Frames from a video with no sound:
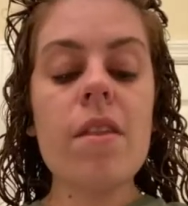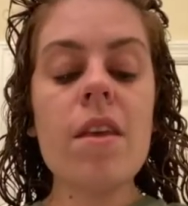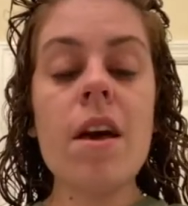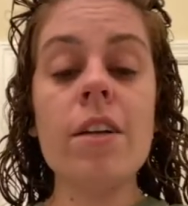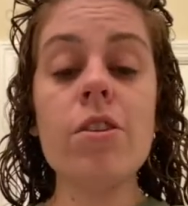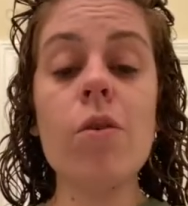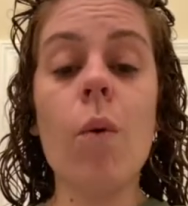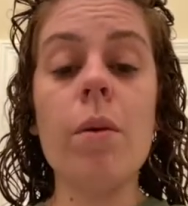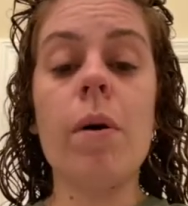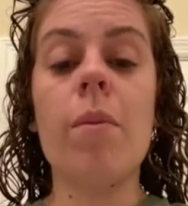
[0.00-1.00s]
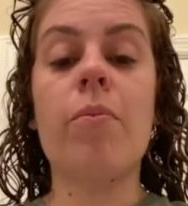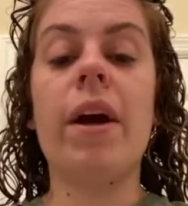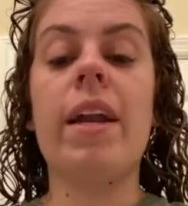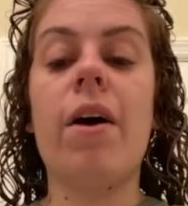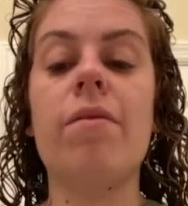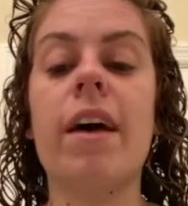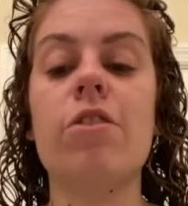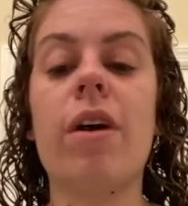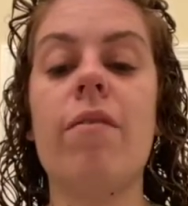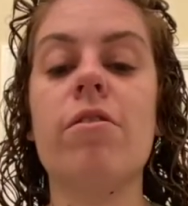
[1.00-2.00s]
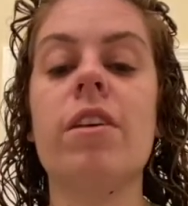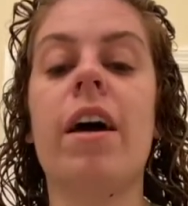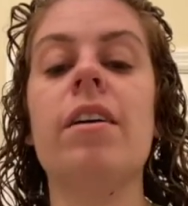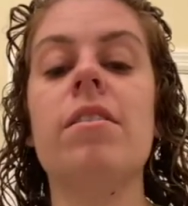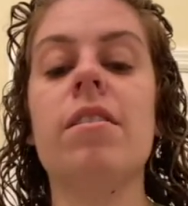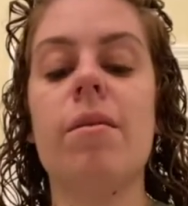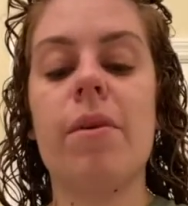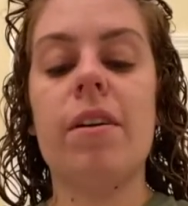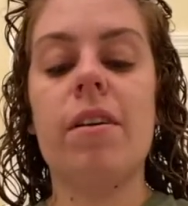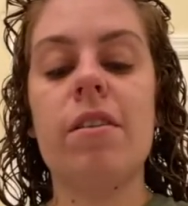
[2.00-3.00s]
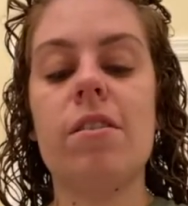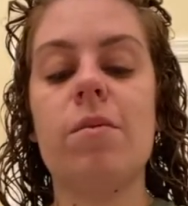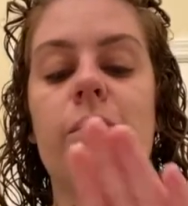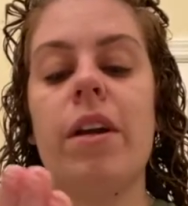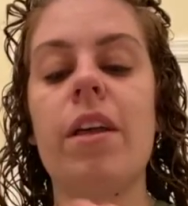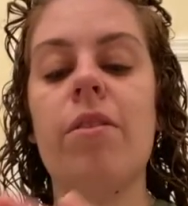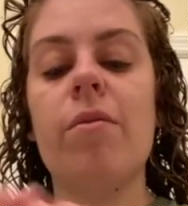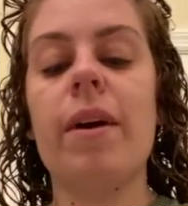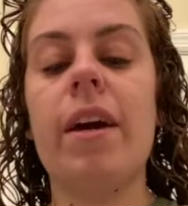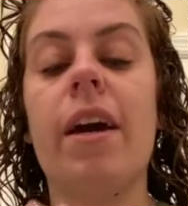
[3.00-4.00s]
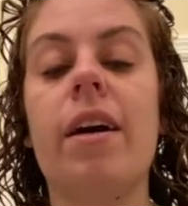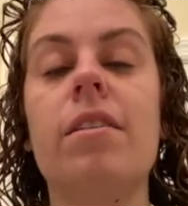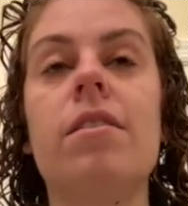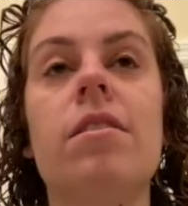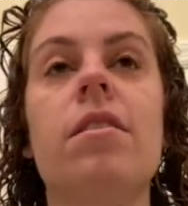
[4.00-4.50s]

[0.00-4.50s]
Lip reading: I took 1 pump right now of that travel size. I'm gonna spread it through my hands,